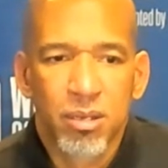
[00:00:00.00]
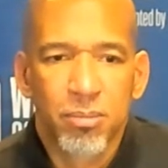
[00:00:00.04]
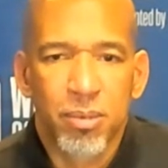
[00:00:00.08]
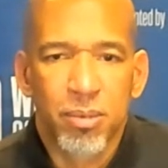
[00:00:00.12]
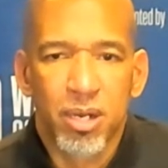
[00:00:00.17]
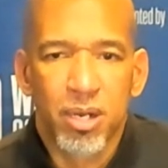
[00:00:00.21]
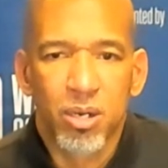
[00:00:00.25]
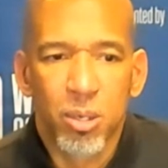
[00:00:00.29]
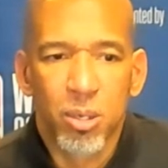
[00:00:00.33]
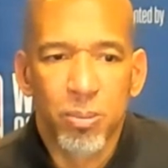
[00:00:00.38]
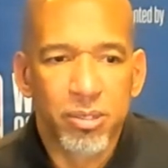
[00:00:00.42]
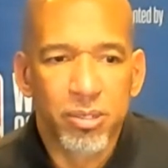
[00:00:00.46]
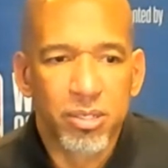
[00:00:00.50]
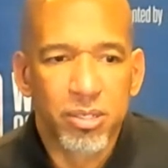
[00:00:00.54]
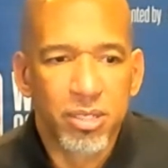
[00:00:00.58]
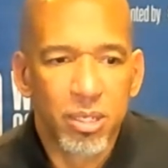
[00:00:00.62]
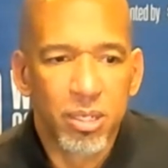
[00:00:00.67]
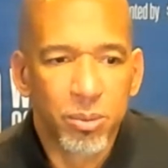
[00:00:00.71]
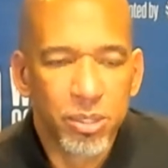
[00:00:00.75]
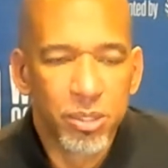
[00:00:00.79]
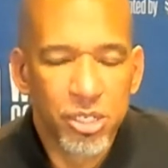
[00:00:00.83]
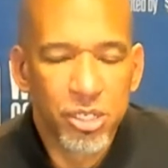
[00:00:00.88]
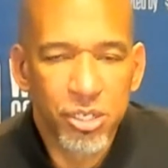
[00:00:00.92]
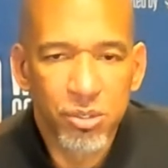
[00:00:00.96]
my hope is
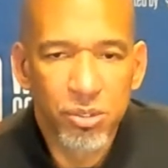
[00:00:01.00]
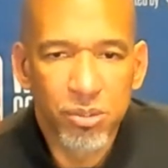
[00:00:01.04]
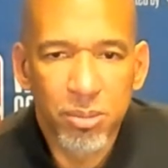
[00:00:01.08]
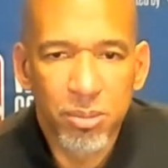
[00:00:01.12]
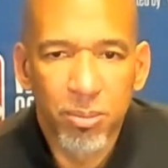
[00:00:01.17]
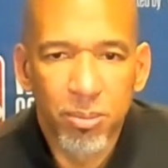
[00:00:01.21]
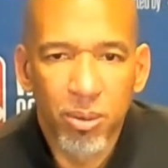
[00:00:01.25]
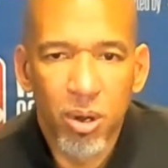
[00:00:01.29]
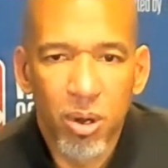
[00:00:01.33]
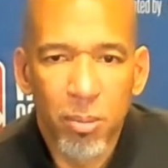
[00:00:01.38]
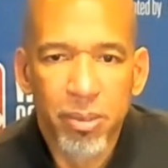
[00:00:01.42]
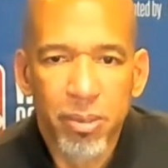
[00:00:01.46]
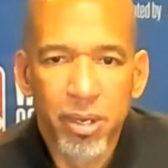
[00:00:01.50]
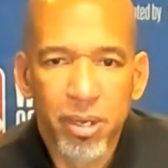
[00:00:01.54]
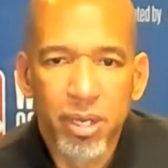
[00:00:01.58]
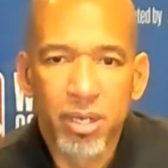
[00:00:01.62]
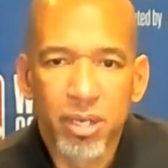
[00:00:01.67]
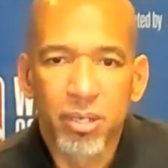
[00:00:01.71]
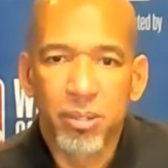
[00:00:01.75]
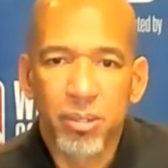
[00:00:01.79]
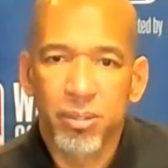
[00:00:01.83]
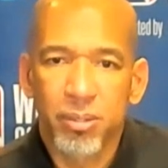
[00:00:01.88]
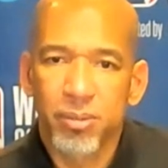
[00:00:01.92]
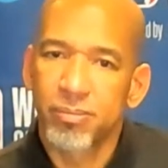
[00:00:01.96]
that we shoot the ball
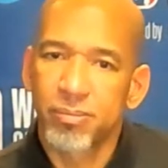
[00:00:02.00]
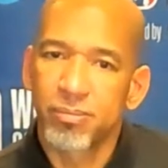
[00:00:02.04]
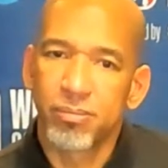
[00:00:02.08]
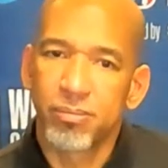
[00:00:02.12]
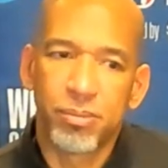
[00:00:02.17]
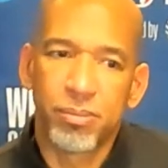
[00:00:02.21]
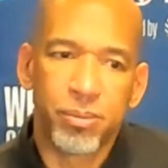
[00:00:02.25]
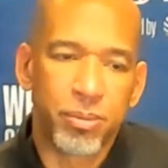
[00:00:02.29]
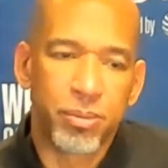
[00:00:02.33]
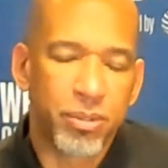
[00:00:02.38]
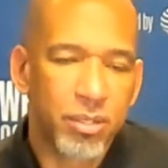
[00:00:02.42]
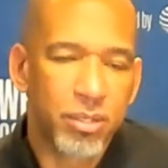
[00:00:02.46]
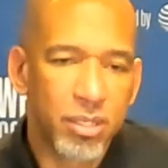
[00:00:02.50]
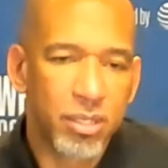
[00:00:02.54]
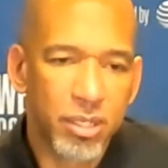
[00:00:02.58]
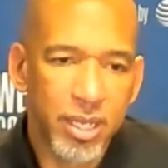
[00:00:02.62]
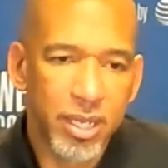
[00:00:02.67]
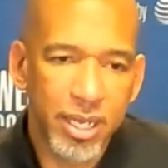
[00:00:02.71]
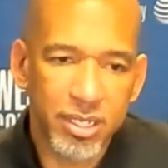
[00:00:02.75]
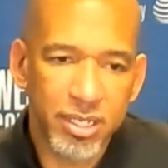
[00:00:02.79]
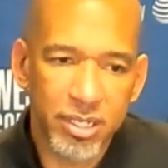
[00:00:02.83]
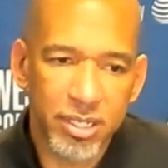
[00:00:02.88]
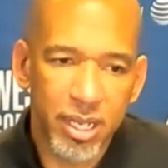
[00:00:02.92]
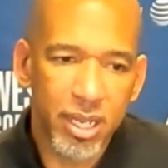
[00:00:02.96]
better the
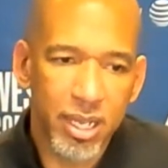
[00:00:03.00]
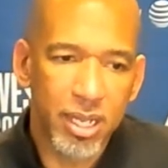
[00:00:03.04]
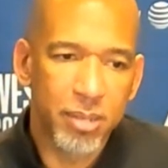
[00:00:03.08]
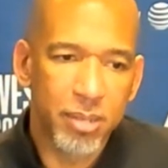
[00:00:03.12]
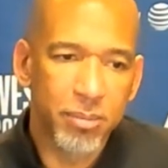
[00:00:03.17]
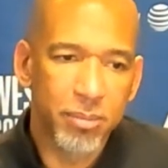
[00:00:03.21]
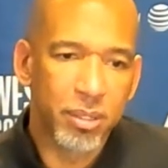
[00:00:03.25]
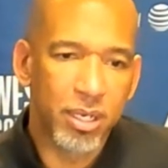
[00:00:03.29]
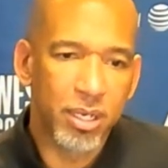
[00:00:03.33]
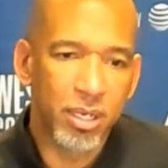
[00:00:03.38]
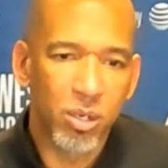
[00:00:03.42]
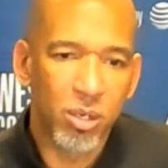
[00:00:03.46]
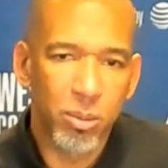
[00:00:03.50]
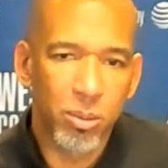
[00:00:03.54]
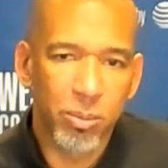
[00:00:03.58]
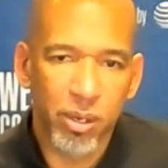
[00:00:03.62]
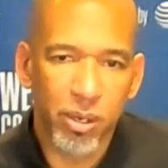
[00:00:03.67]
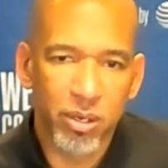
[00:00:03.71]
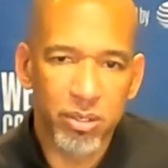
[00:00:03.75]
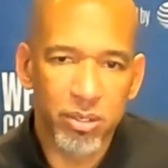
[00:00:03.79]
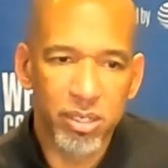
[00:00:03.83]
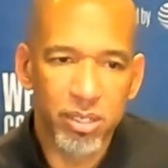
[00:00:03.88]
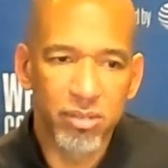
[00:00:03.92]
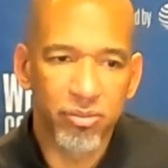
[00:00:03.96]
next game, but I hope
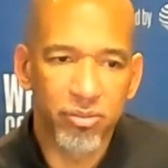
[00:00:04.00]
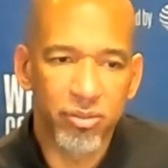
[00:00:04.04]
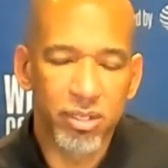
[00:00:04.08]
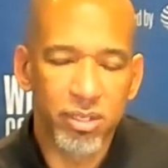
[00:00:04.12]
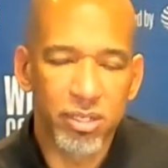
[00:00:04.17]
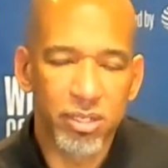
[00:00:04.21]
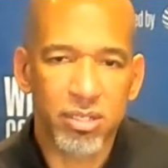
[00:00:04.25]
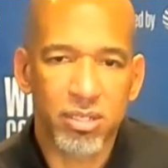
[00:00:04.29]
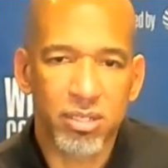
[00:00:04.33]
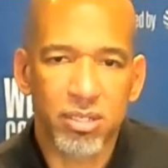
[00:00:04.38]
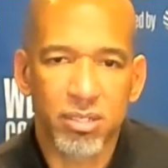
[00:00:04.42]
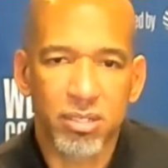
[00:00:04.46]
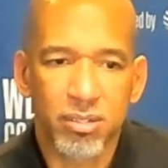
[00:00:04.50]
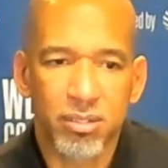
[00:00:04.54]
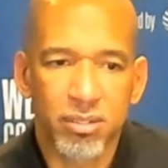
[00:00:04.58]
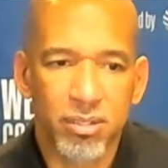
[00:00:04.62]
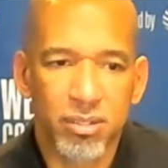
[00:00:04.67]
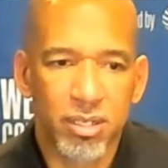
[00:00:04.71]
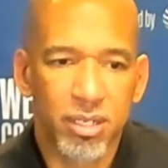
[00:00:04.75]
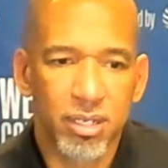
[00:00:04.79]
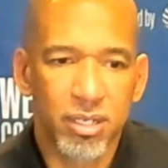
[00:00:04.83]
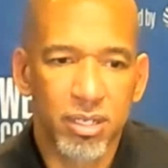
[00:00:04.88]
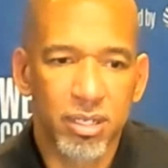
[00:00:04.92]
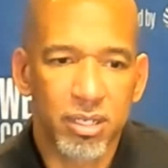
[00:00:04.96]
our defense
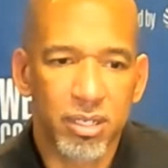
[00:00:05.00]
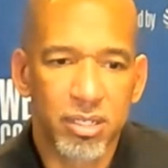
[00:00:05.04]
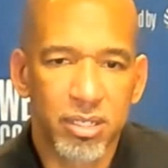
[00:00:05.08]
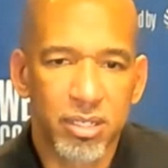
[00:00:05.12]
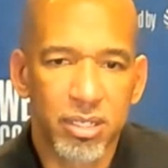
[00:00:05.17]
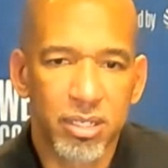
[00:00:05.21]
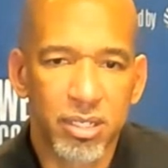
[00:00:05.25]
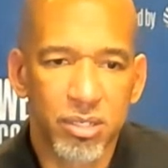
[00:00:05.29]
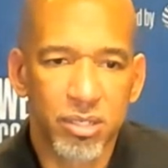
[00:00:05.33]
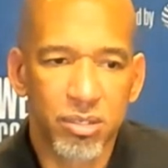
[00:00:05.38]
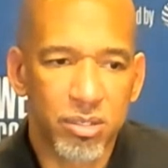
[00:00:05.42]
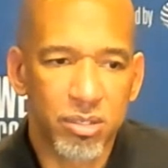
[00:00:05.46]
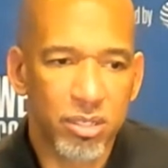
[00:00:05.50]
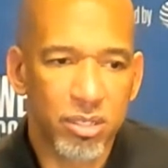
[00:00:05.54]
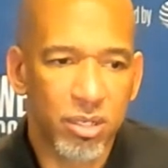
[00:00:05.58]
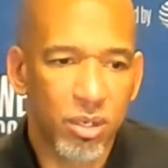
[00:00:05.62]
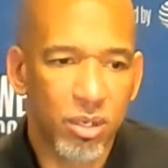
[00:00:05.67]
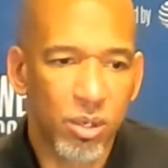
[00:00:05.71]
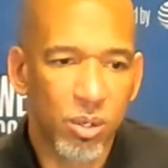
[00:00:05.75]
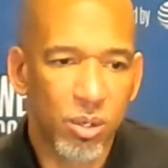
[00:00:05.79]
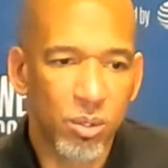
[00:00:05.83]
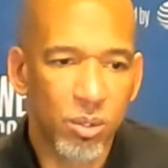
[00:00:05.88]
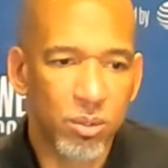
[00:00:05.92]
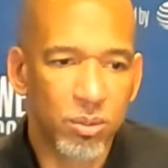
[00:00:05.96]
continues to
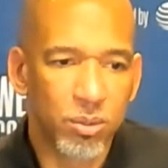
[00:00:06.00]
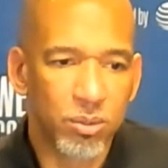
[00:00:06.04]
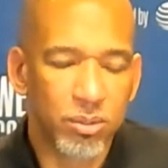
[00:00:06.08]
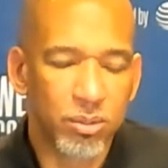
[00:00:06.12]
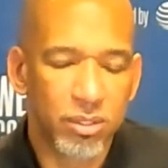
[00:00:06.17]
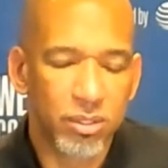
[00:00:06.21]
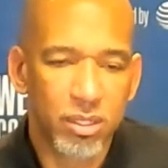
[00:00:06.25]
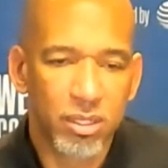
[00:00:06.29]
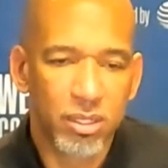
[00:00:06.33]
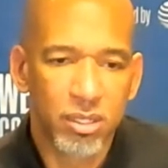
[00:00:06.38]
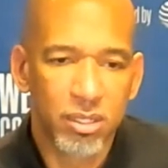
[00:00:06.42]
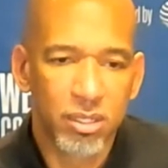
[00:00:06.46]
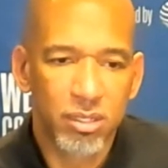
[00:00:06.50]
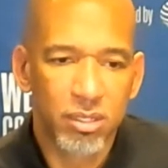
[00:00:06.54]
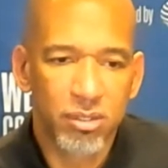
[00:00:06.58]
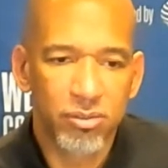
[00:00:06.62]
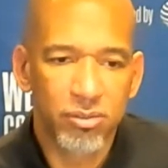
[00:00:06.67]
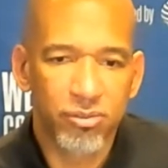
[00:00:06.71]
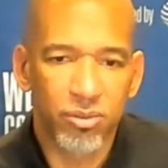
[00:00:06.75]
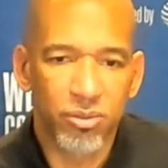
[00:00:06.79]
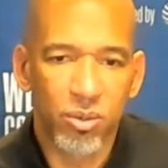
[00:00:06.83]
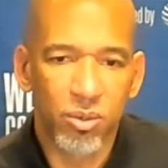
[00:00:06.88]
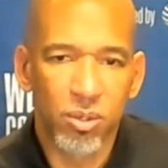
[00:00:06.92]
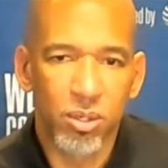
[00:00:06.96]
hold
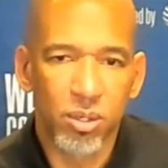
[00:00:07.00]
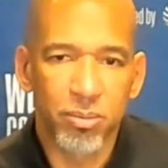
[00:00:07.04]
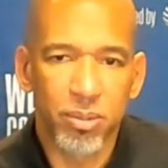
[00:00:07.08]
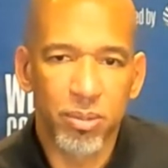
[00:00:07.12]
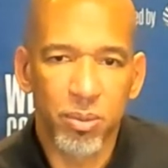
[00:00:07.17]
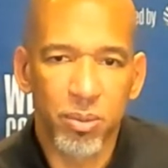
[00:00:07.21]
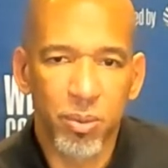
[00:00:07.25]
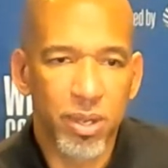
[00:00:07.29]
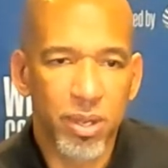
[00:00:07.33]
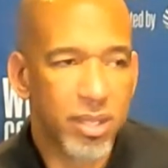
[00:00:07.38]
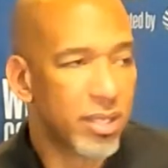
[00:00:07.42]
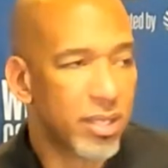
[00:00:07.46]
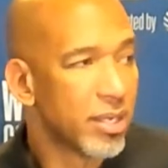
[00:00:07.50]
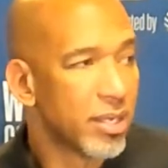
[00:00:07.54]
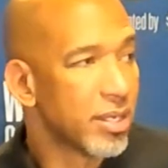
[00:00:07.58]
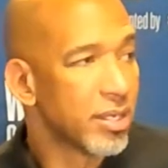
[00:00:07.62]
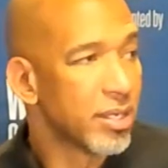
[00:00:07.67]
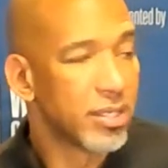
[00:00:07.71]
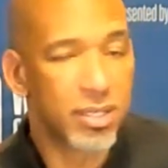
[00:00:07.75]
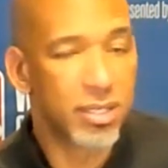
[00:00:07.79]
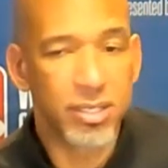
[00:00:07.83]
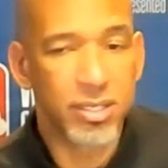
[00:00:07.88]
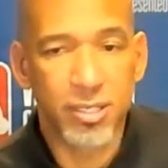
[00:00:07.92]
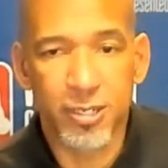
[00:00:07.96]
form the way that
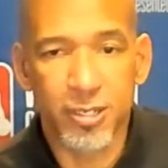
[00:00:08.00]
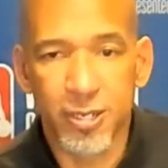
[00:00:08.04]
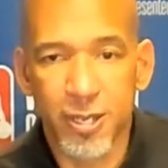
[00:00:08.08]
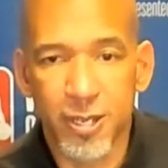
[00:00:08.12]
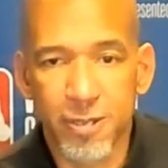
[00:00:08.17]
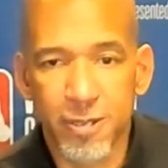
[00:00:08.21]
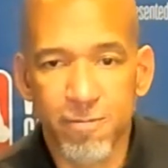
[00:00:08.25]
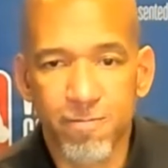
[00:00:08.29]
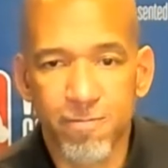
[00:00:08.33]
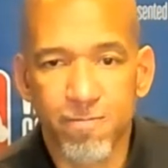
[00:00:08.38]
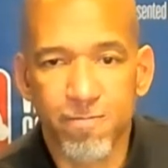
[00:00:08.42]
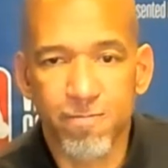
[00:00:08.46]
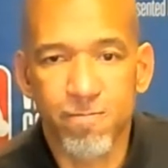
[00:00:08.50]
it did tonight.